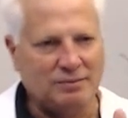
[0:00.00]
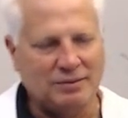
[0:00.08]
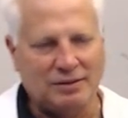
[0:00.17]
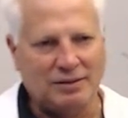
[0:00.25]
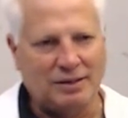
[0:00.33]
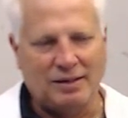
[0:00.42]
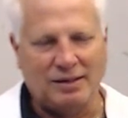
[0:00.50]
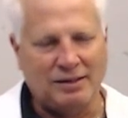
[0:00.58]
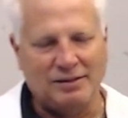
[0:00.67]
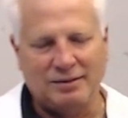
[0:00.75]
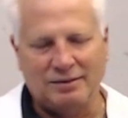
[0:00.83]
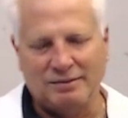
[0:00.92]

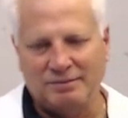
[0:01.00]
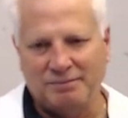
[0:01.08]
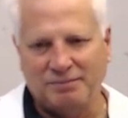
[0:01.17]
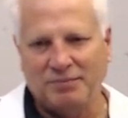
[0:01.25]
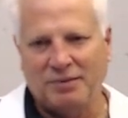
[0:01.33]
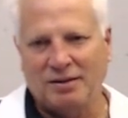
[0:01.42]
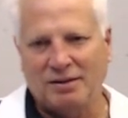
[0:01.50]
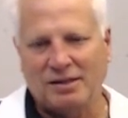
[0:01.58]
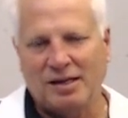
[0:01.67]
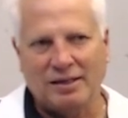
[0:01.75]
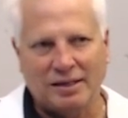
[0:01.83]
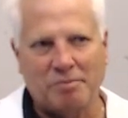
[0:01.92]
it's
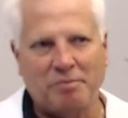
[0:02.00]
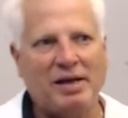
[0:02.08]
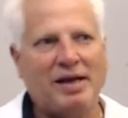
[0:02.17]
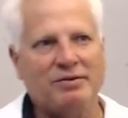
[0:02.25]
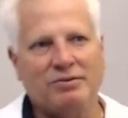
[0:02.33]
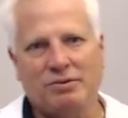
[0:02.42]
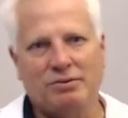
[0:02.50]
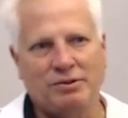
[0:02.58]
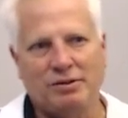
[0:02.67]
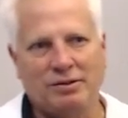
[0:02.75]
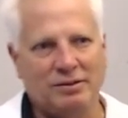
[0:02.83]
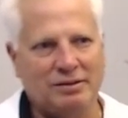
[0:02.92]
kind of like a path through the
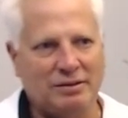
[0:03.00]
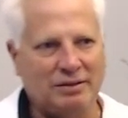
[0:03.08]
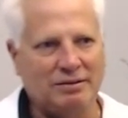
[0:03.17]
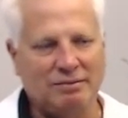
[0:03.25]
woods,